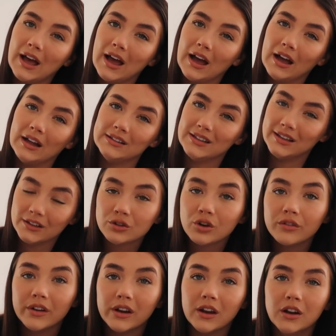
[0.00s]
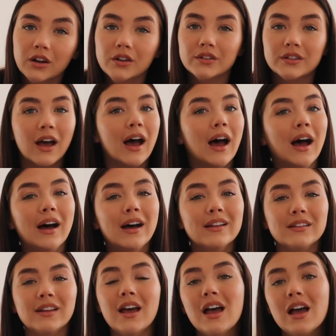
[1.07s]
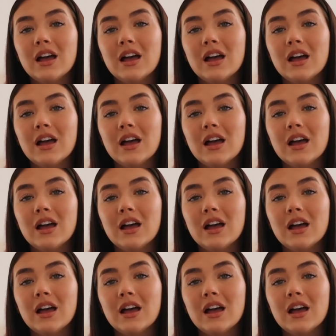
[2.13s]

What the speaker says: and TikTok videos and